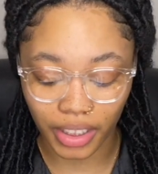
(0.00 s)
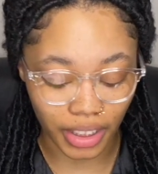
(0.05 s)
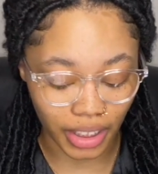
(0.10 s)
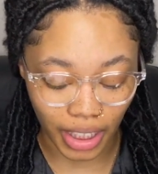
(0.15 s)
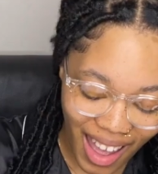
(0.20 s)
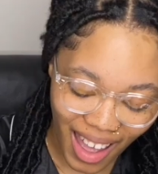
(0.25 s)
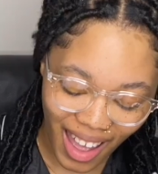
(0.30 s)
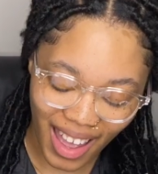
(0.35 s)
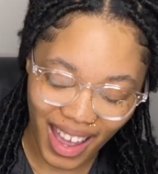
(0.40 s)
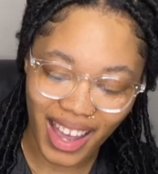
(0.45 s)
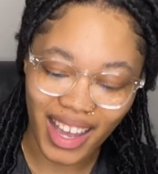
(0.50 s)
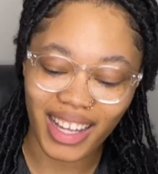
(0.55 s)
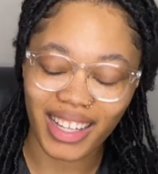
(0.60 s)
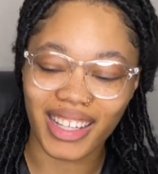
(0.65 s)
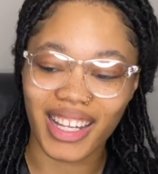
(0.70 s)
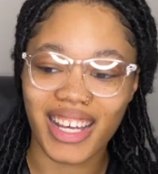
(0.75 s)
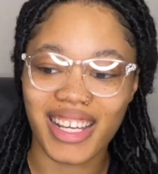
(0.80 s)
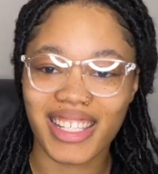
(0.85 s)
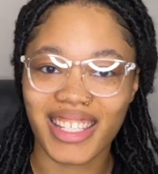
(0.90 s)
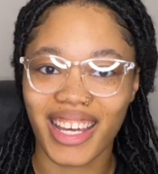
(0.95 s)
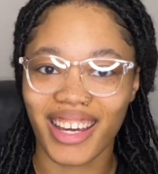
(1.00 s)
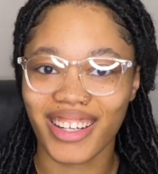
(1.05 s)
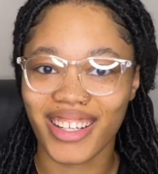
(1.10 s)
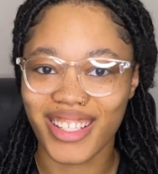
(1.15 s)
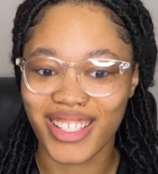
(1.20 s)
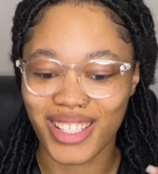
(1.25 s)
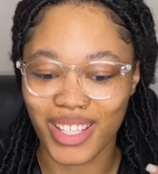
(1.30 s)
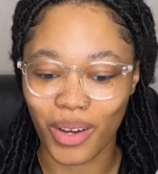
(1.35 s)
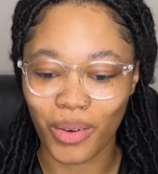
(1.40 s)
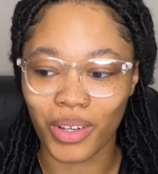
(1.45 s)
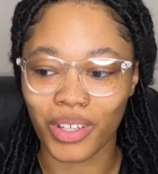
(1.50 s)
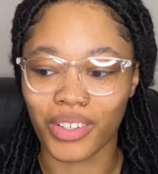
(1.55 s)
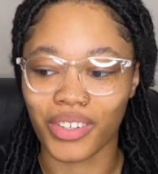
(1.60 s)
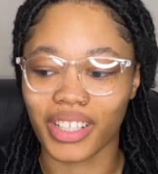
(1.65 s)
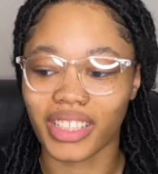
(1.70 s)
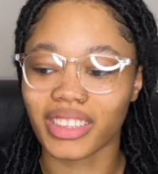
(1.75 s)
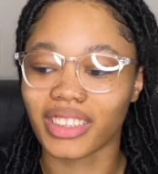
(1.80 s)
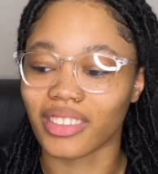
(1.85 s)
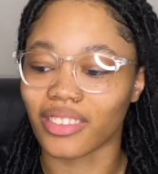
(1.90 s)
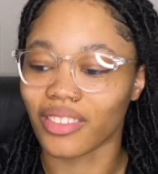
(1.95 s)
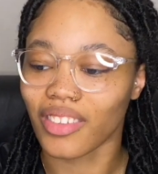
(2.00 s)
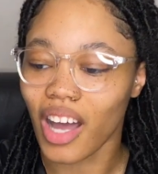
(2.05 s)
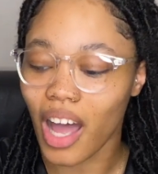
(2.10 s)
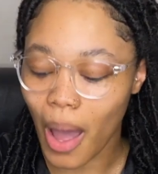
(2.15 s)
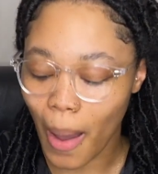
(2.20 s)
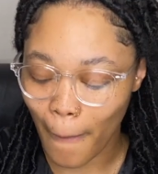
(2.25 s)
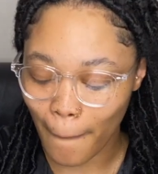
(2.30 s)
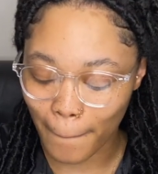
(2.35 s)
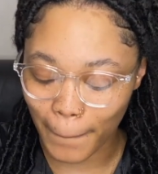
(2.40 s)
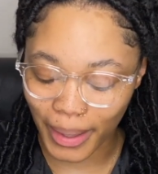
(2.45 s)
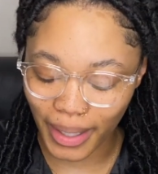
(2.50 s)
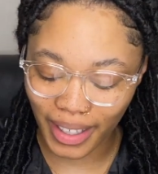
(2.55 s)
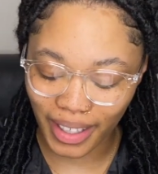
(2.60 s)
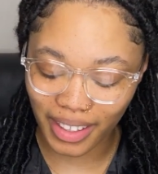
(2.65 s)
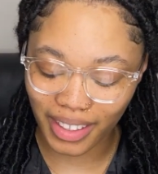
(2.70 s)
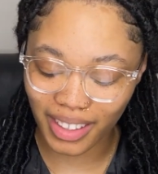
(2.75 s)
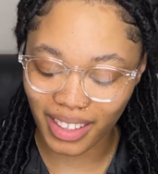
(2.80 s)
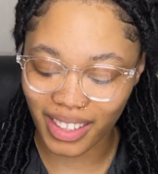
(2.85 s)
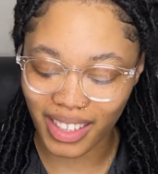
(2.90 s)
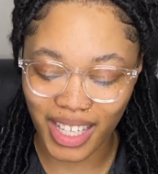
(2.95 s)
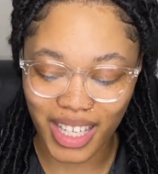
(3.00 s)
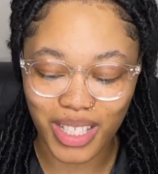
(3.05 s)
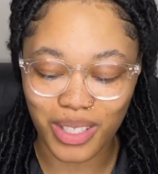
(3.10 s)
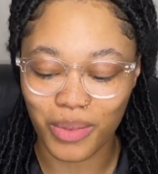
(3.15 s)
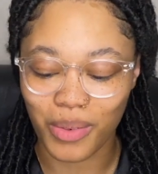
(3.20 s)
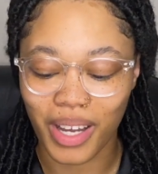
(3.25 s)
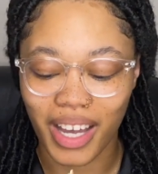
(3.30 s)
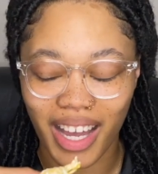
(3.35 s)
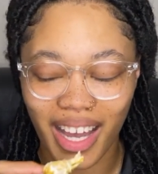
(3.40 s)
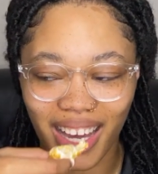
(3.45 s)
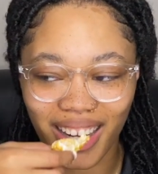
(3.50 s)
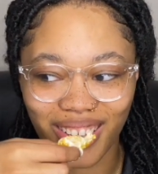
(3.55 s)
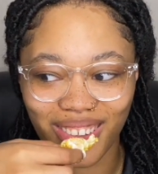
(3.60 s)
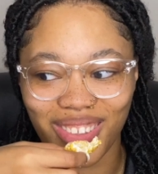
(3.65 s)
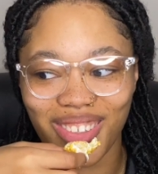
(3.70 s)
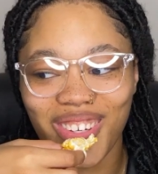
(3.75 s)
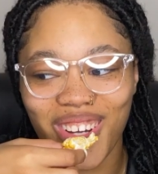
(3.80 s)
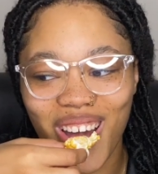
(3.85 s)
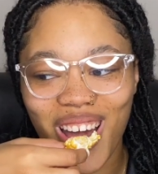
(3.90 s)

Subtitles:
I'm like, that sounded so aggressive, but that's what I do.